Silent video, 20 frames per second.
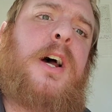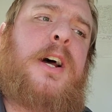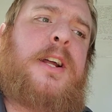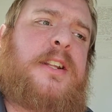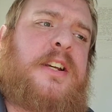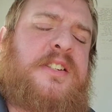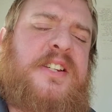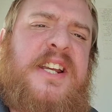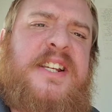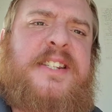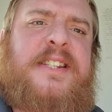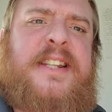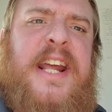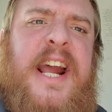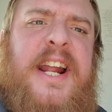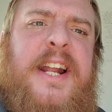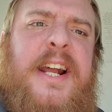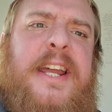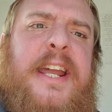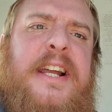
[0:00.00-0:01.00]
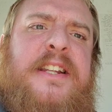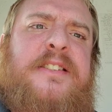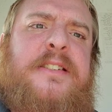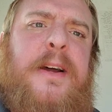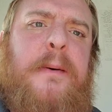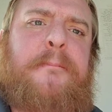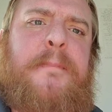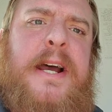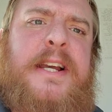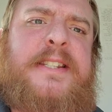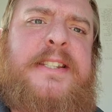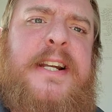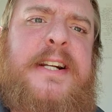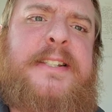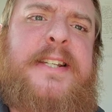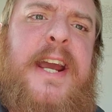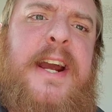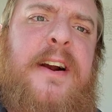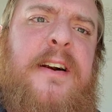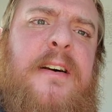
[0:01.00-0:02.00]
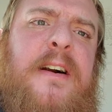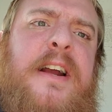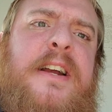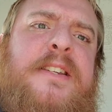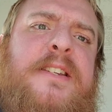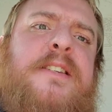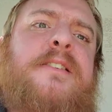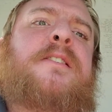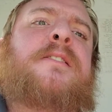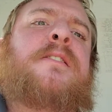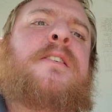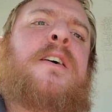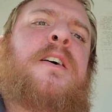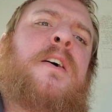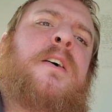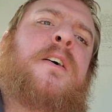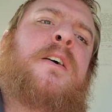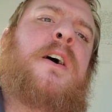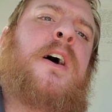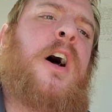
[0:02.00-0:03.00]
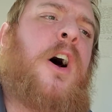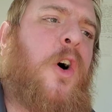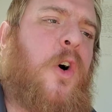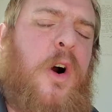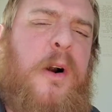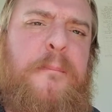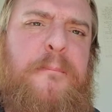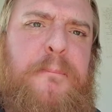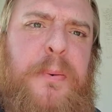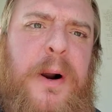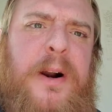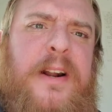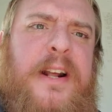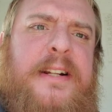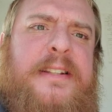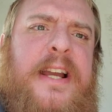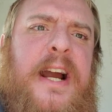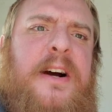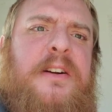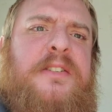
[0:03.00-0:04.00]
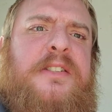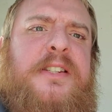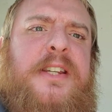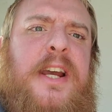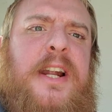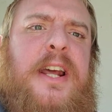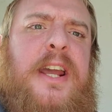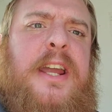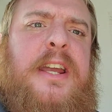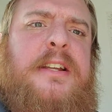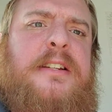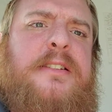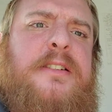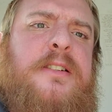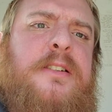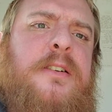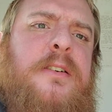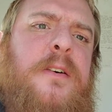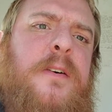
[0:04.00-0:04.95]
Does he stand against domestic terrorists who are burning down cities?